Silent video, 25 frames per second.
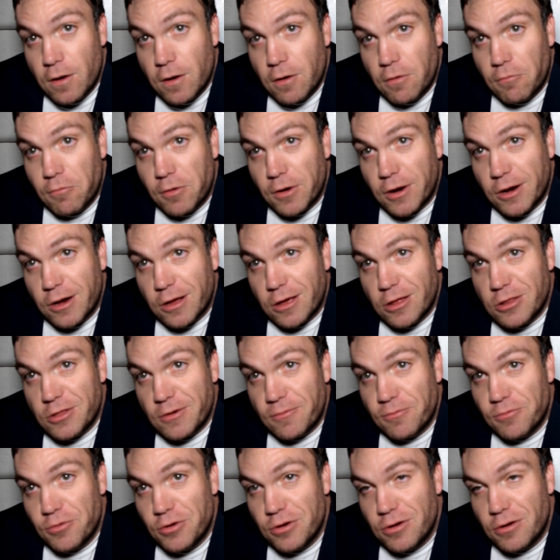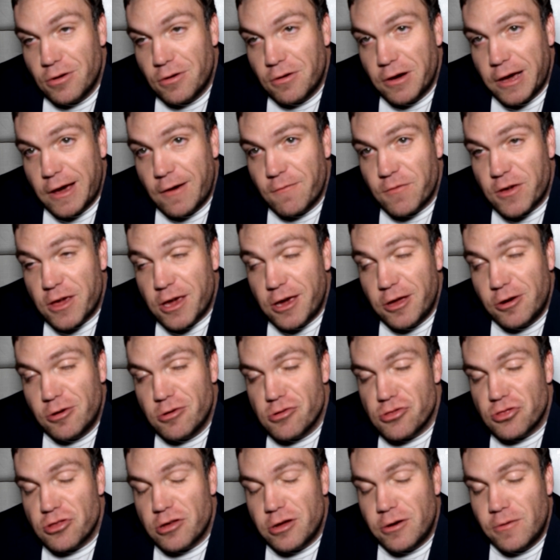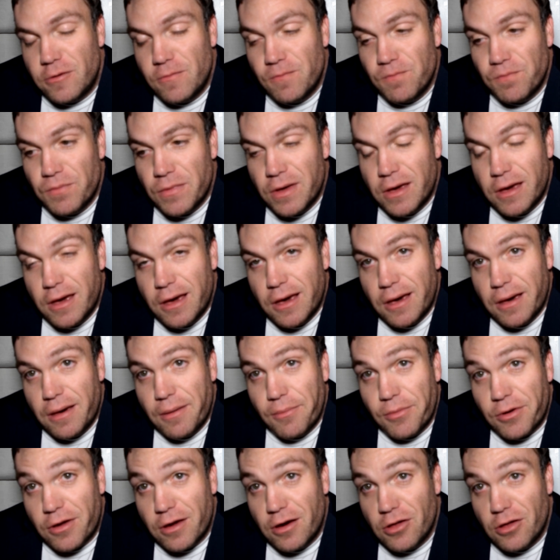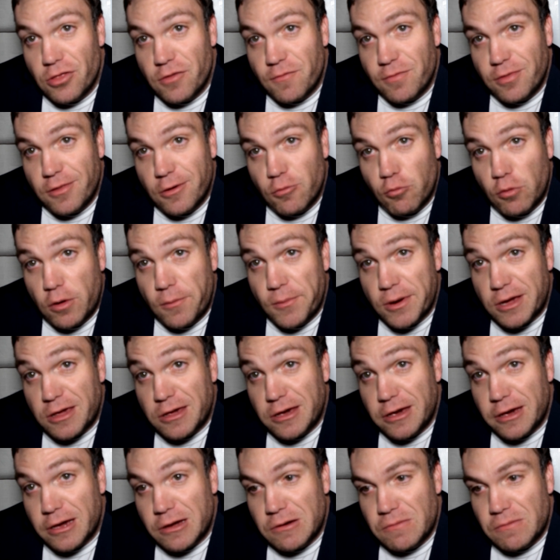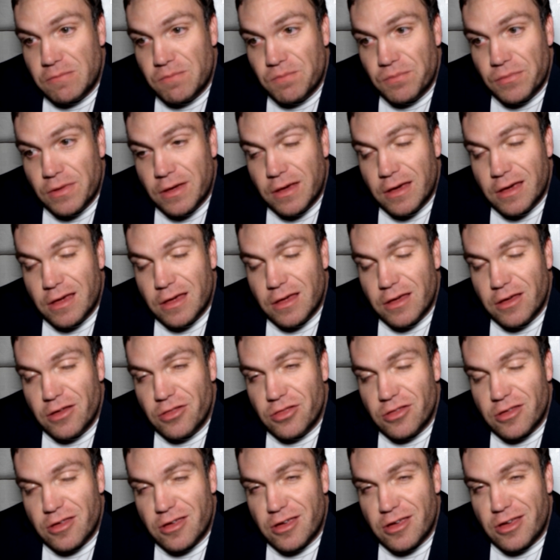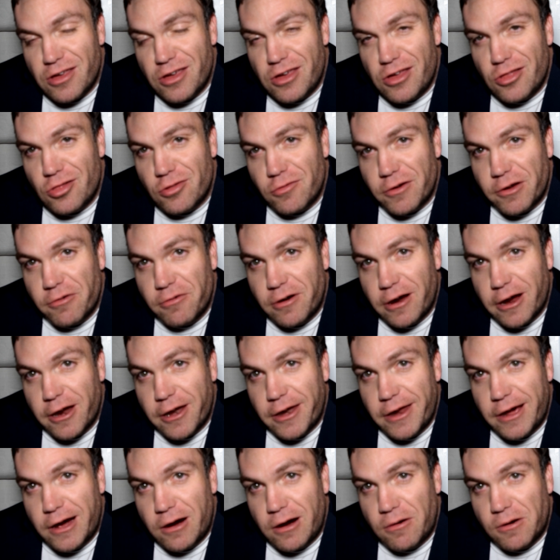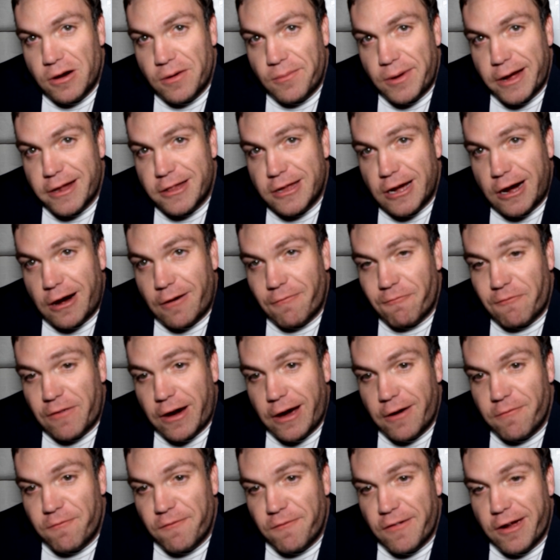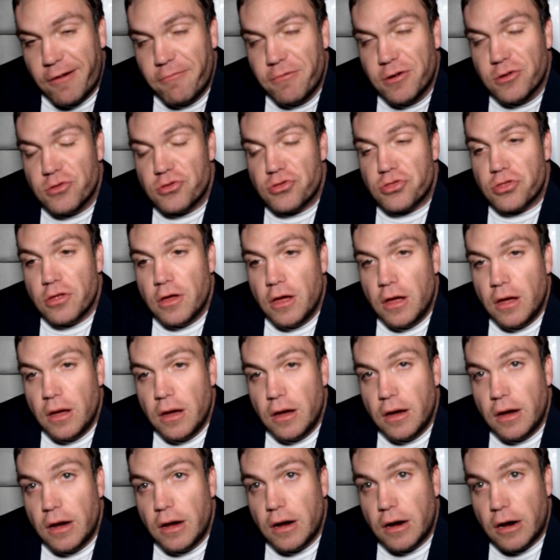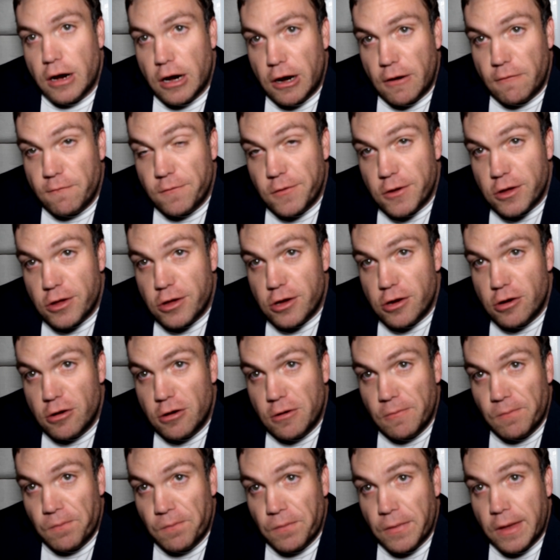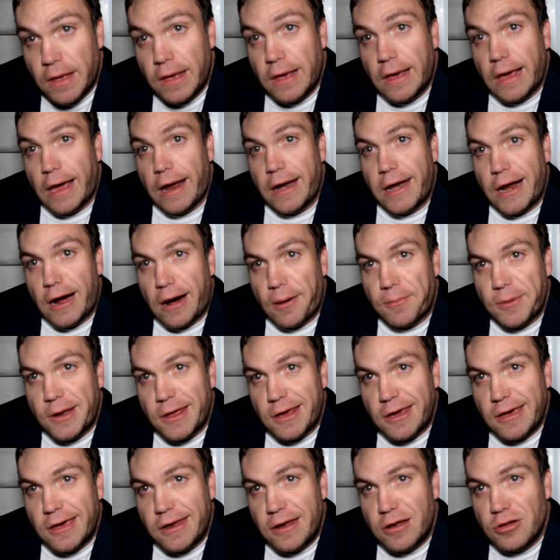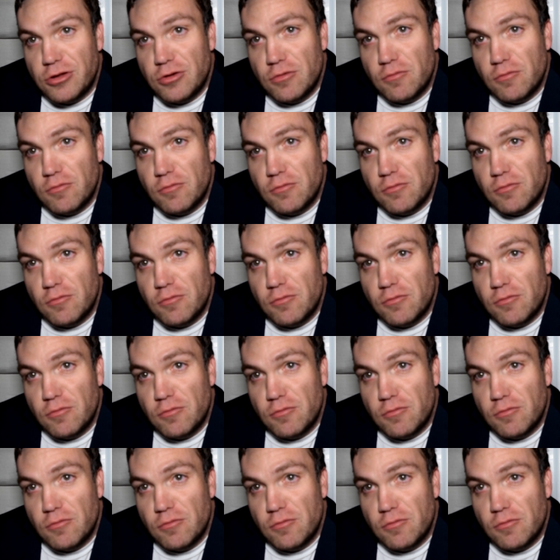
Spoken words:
We're going to get some real heavy hitters then, because The Woman King is easily right now one of my top 5 favorites of the year, and now I'm going to get into